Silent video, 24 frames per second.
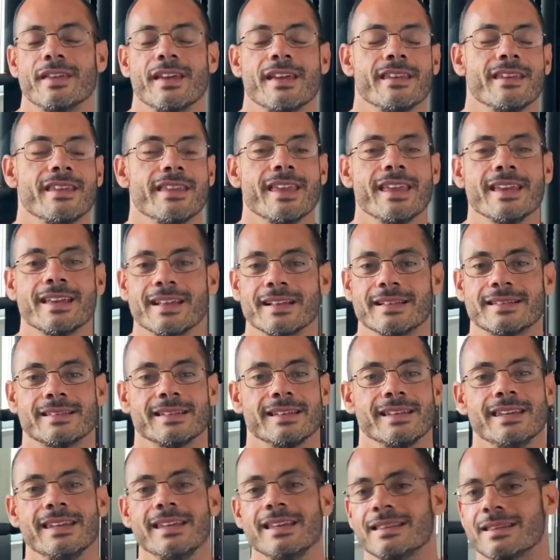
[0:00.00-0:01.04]
and they get to
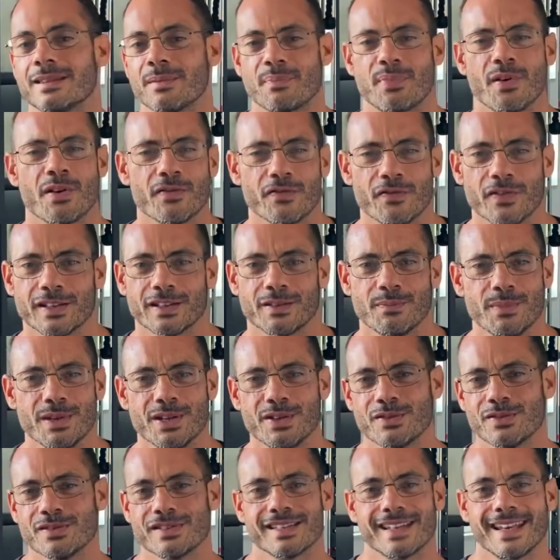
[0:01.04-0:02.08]
eat the perfect
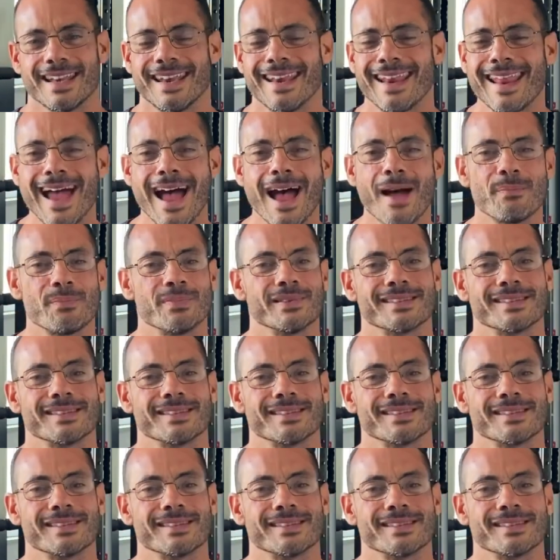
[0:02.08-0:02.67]
meals and nap